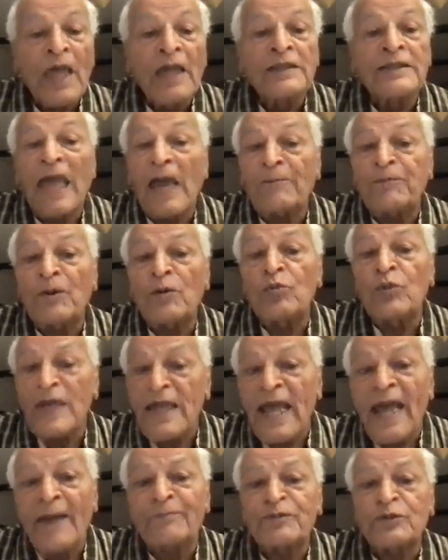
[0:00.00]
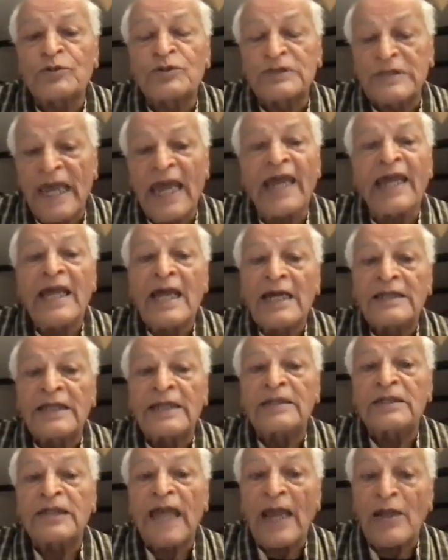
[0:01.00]
Therefore, we have to say
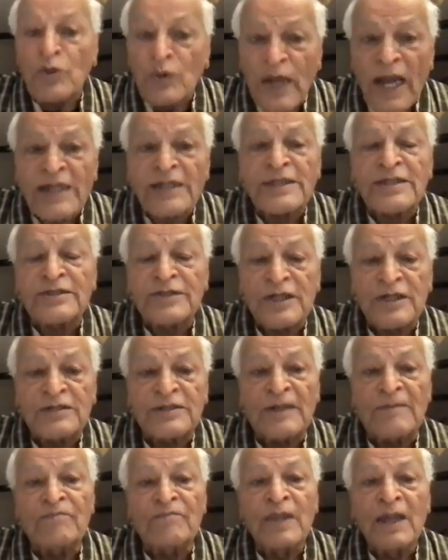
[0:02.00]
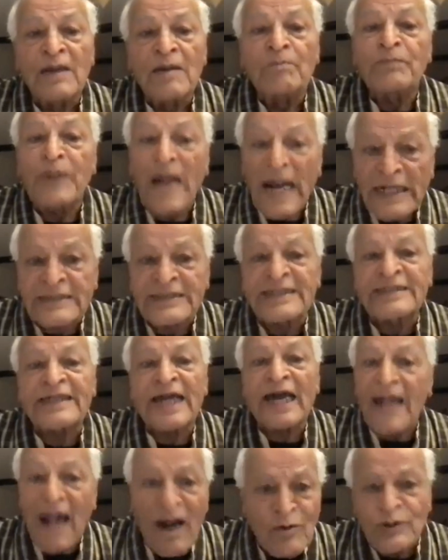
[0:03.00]
that the education system practiced
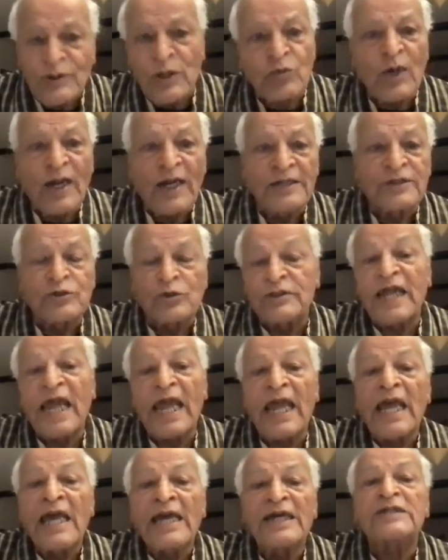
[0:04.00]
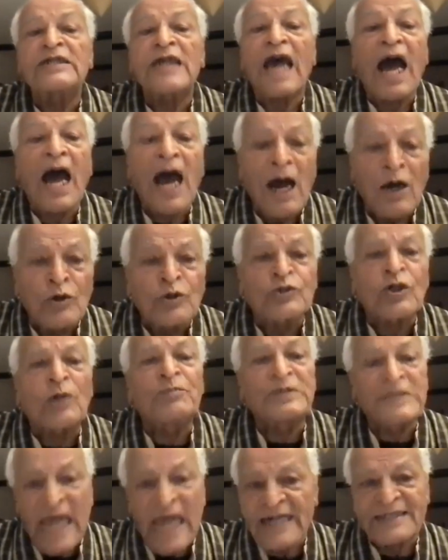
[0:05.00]
around the world today is out
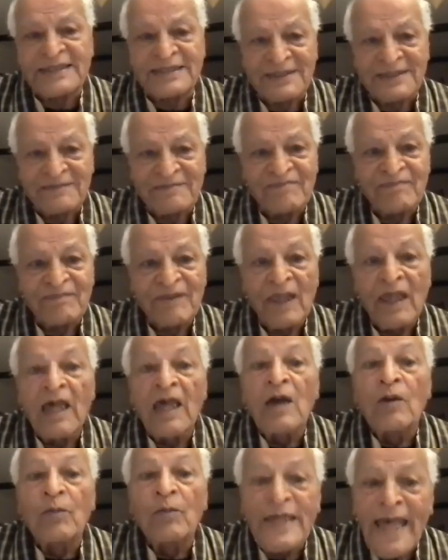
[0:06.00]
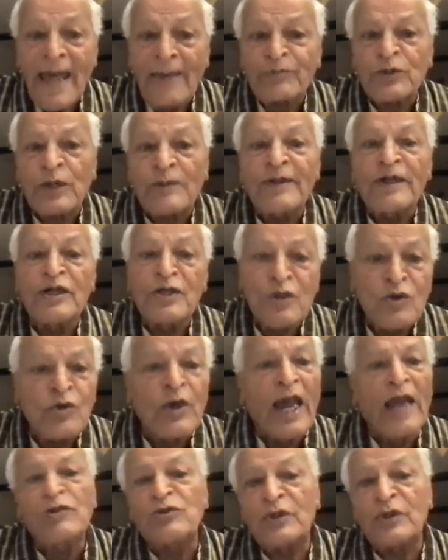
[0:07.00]
of date. We have to have a new
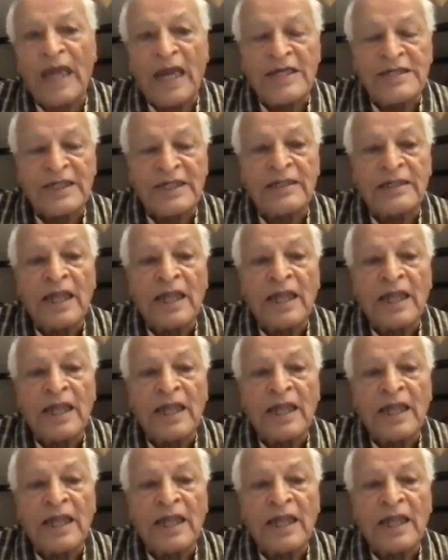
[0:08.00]
education.